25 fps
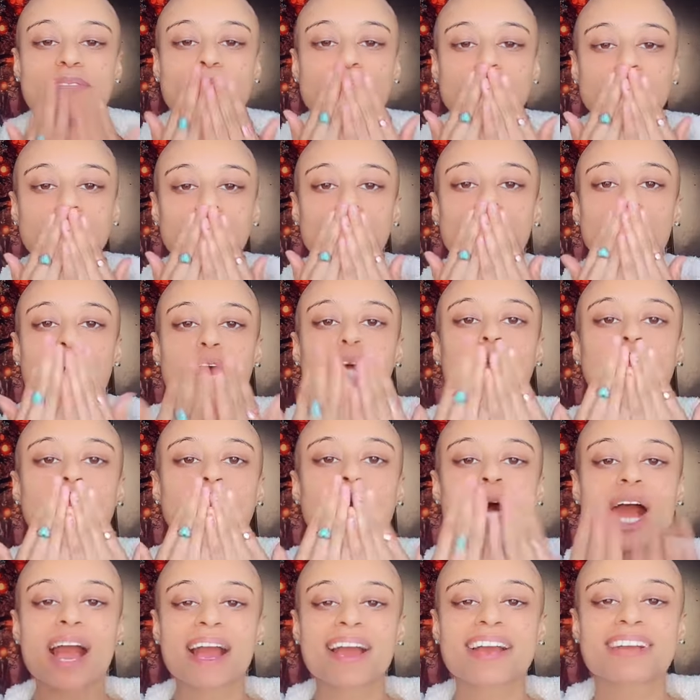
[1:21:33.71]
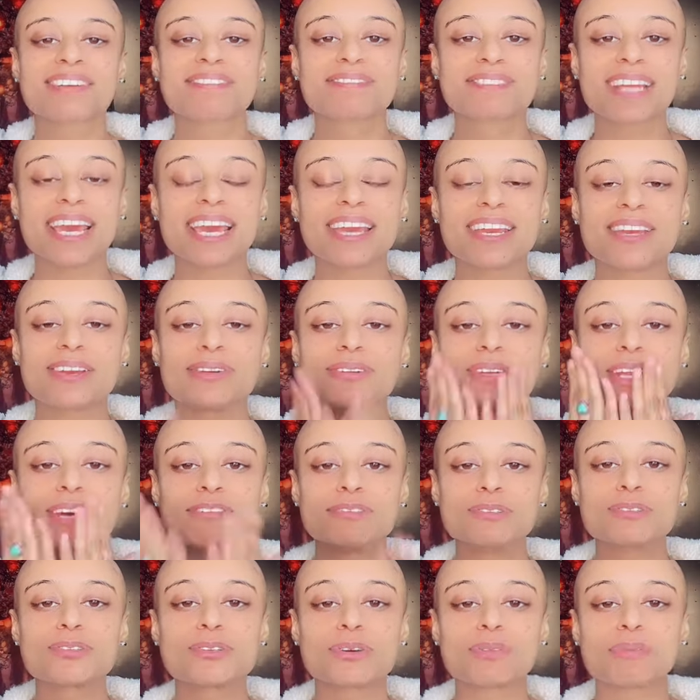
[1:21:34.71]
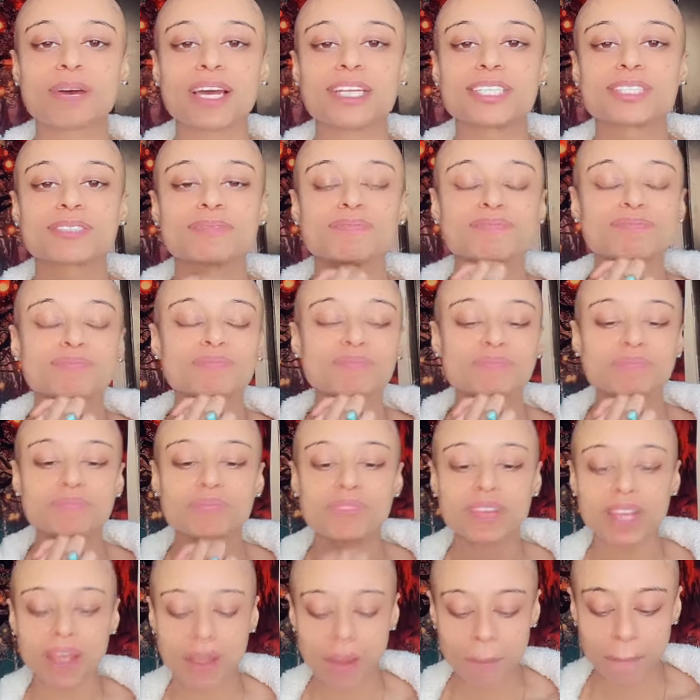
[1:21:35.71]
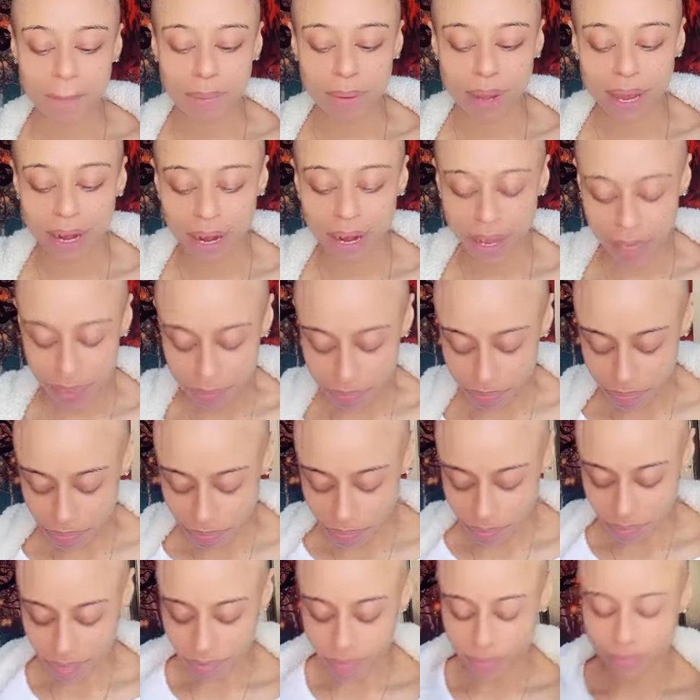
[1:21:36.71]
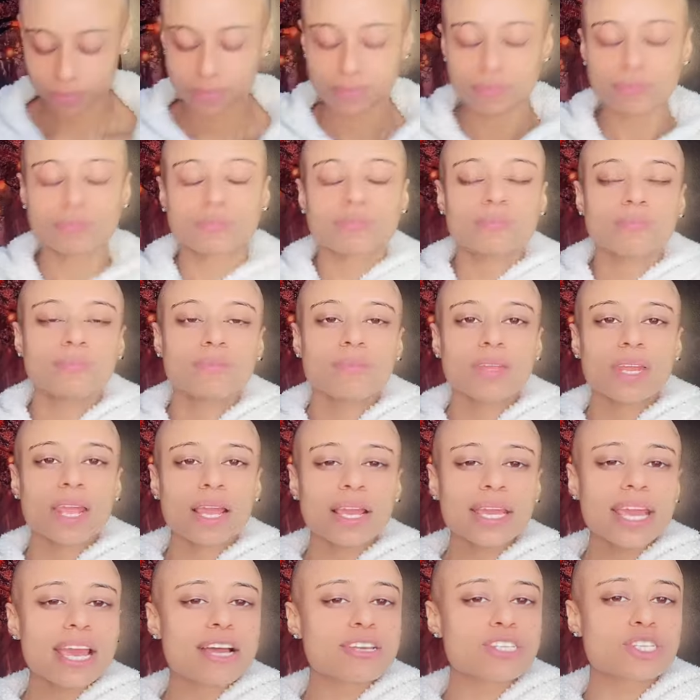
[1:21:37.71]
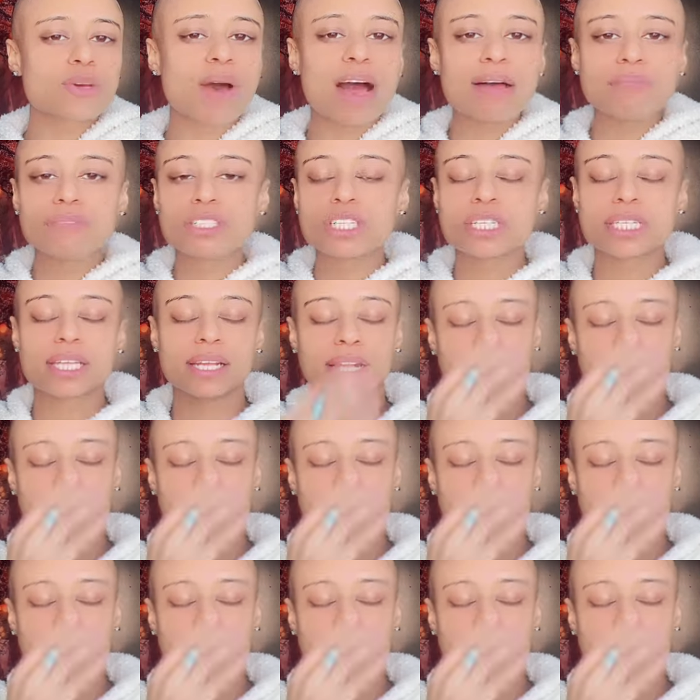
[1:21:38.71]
thank you, boo. Thank you. Love you so much. But um, yeah. So I'm